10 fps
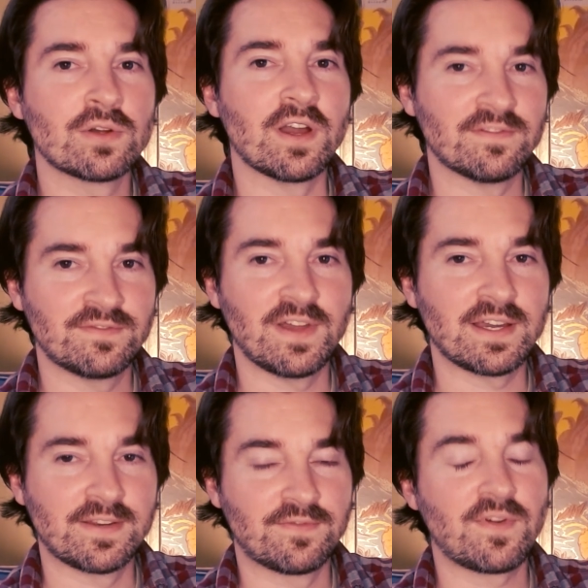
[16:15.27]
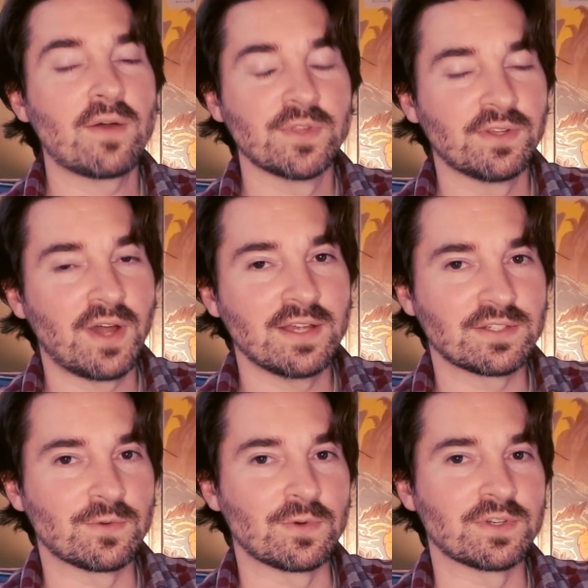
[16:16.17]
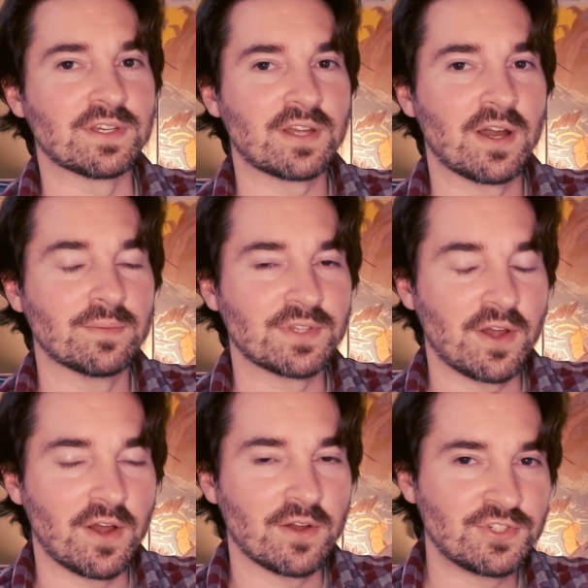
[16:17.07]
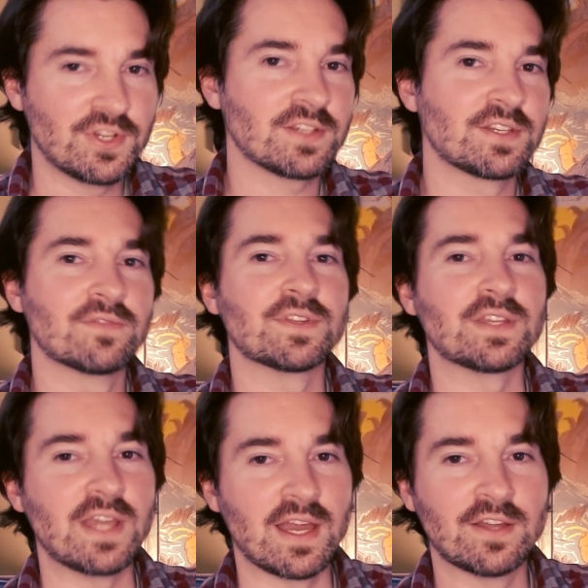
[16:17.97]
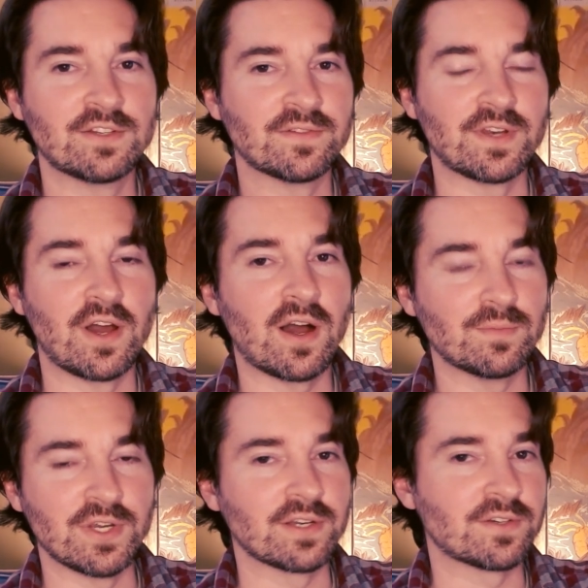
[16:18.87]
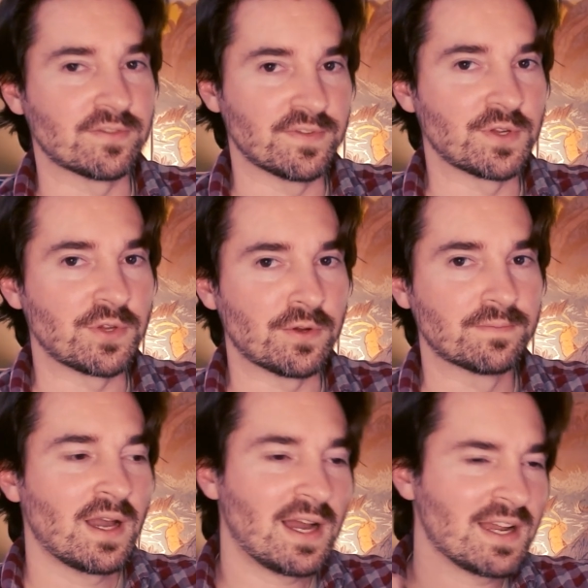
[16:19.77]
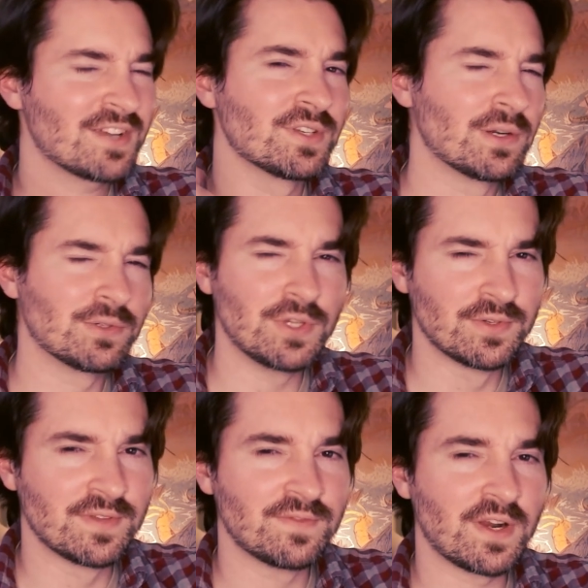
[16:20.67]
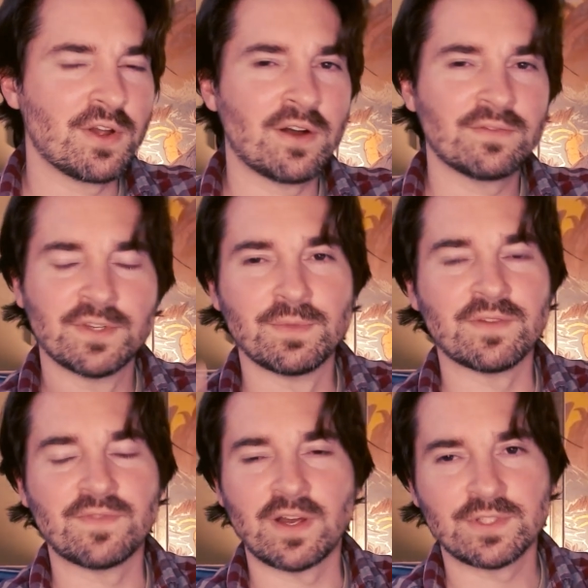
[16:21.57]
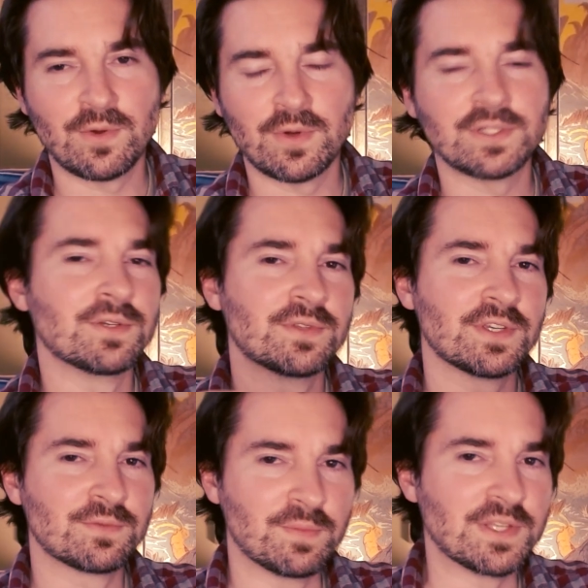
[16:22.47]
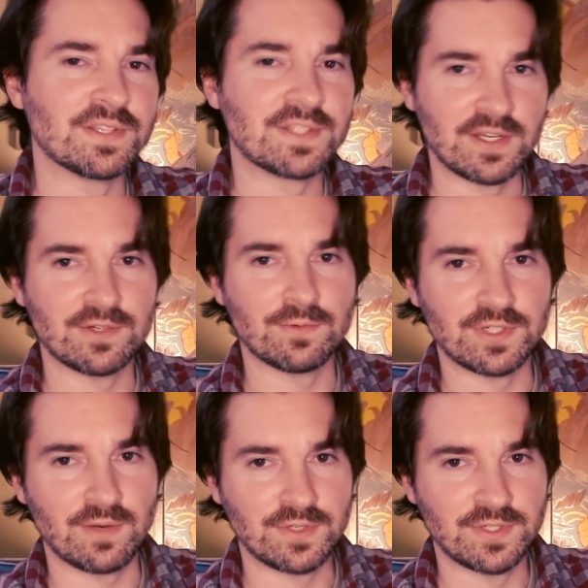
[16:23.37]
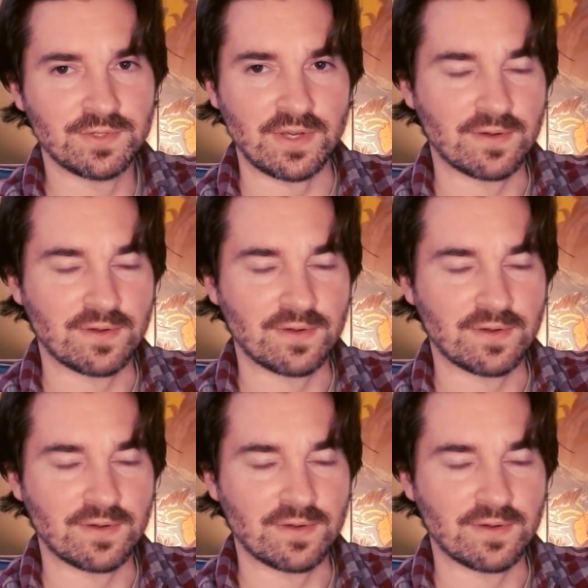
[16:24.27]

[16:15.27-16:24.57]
effect from the light source that comes just over the edge of an object or figure. I actually don't use them very often, but if I was going to, this would be the stage at which I would do so.